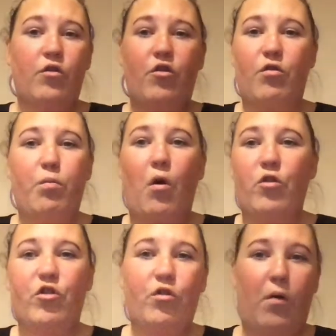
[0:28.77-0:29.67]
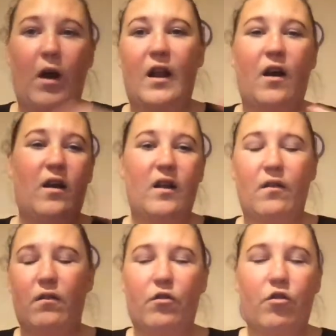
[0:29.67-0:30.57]
just watched Twilight,
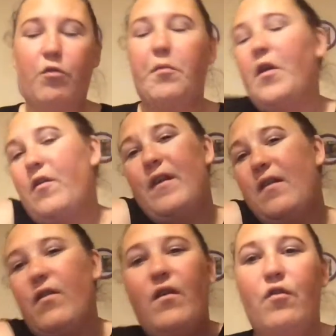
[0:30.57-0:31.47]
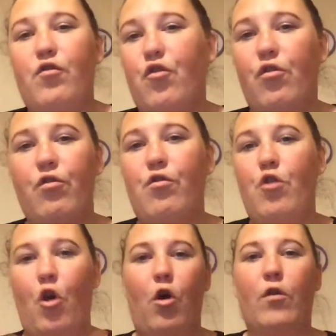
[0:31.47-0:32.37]
just movies, so it's just
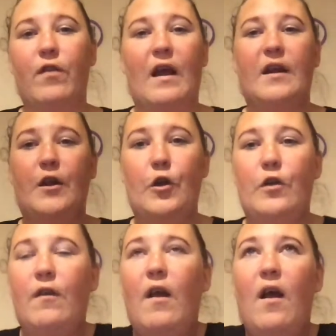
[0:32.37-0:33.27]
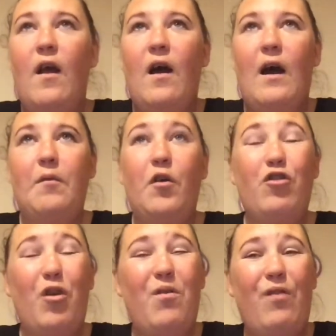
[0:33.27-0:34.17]
not that good. I'm not
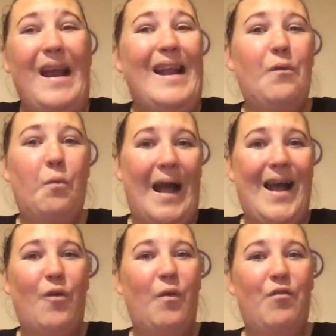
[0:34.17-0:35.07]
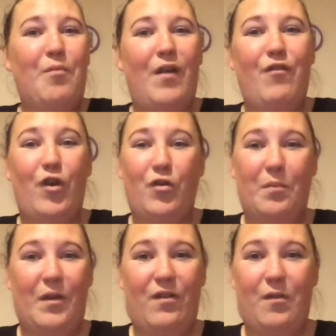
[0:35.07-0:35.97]
doing really well with my
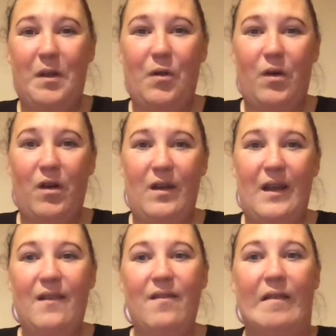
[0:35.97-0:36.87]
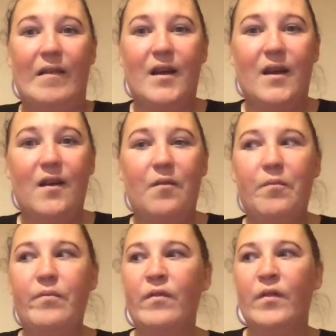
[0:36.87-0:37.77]
vlogmas, to be quite honest. I
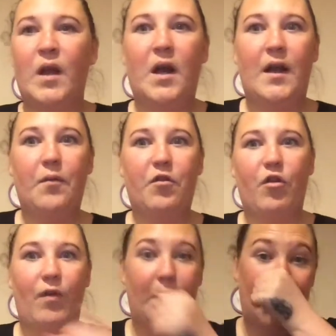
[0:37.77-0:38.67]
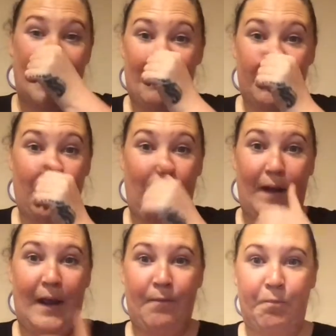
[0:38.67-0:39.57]
am sorry, but I am
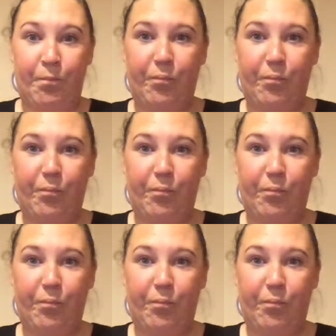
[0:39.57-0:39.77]
trying.